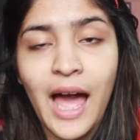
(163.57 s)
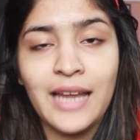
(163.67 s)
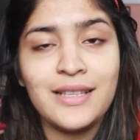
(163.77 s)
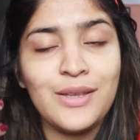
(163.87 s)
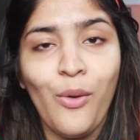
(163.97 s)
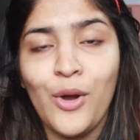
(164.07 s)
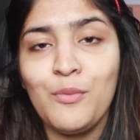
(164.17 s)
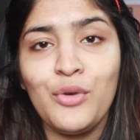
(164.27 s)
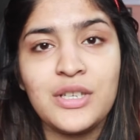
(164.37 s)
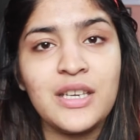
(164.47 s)
and it's
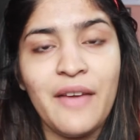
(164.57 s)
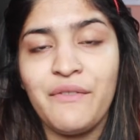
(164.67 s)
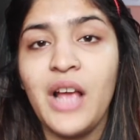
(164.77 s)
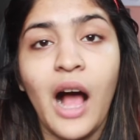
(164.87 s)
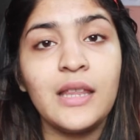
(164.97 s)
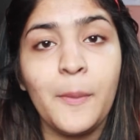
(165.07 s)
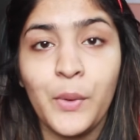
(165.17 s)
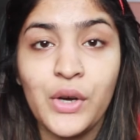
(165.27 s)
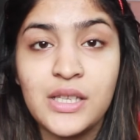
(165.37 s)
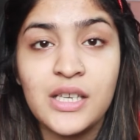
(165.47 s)
almost in every other
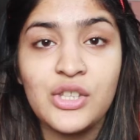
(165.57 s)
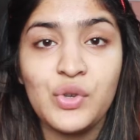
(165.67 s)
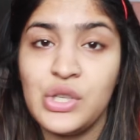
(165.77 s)
person.